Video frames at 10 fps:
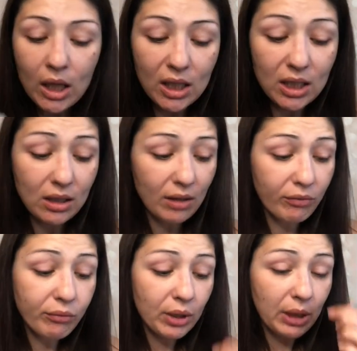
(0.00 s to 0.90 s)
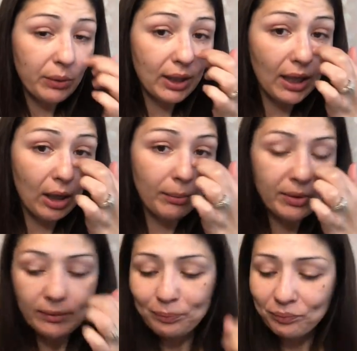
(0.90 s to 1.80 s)
This stuff really, really
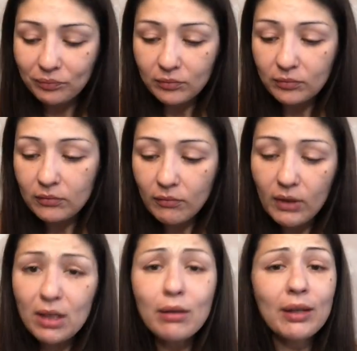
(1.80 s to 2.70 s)
helps. So